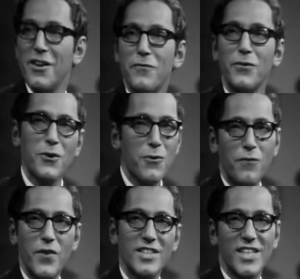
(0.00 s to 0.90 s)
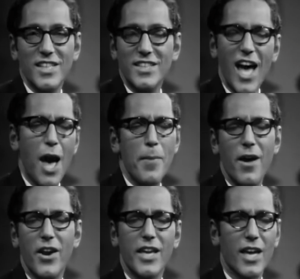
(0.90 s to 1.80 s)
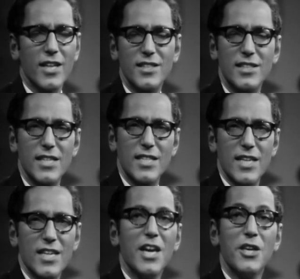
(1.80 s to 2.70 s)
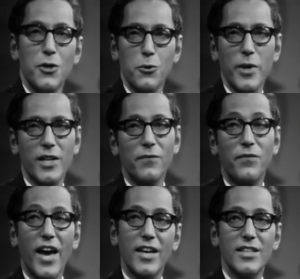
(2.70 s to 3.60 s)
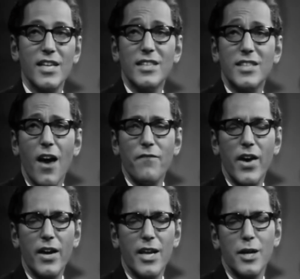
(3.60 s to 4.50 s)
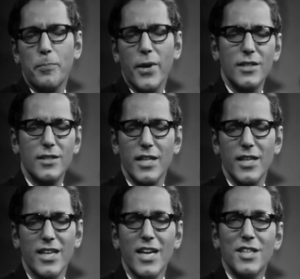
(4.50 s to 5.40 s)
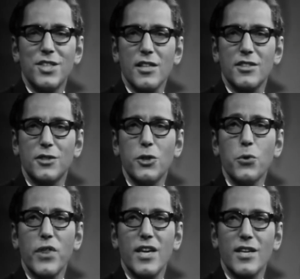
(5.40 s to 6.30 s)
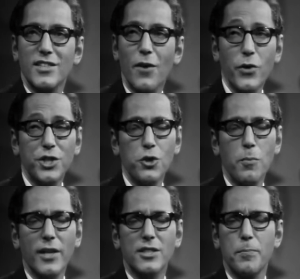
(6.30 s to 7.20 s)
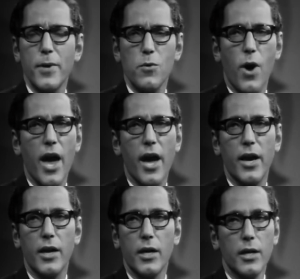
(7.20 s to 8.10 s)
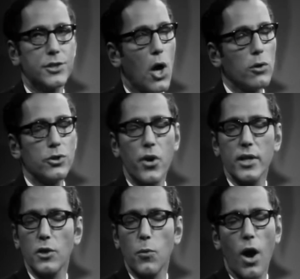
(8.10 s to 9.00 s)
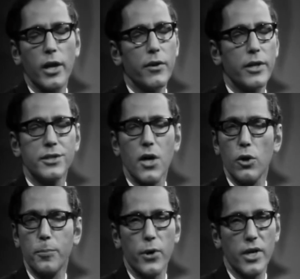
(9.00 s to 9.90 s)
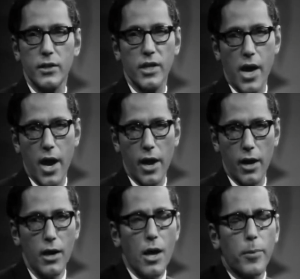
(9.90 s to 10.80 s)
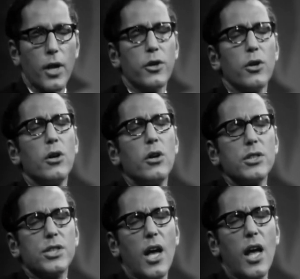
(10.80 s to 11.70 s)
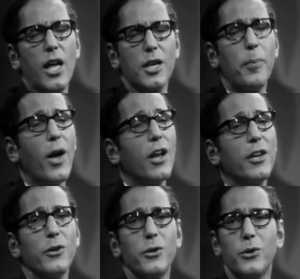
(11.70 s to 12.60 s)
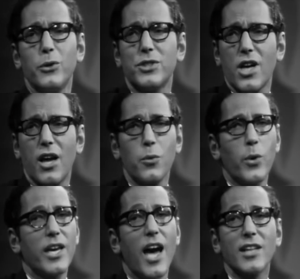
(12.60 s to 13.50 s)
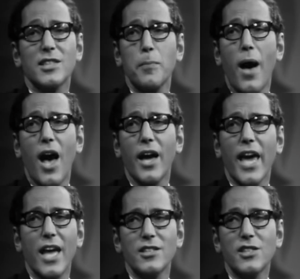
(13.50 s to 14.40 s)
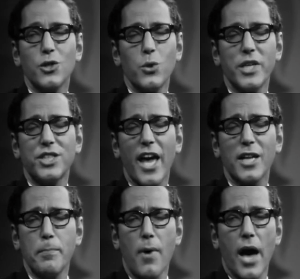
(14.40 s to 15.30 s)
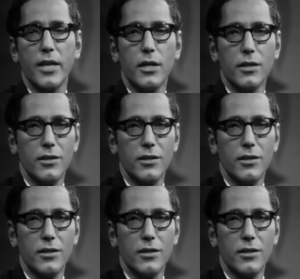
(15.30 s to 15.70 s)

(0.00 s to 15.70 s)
If you visit American City, you will find it very pretty. Just two things of which you must beware. Don't drink the water and don't breathe the air. Pollution, pollution, we got smog and sewage and mud.